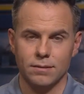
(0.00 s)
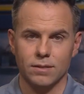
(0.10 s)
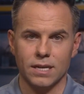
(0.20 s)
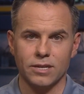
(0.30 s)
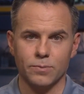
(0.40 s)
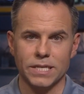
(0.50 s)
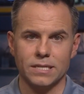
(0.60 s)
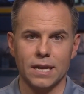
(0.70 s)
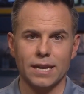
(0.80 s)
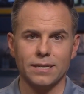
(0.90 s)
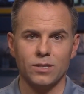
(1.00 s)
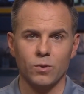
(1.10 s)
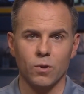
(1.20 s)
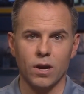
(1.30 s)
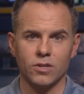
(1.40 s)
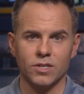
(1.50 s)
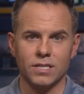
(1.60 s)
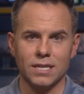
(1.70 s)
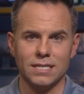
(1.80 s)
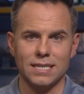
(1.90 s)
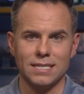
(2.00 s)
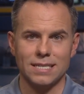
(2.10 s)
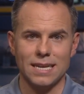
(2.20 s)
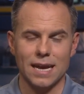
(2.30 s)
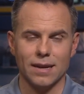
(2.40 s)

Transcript: Well, Teichman is heading to Washington, D.C.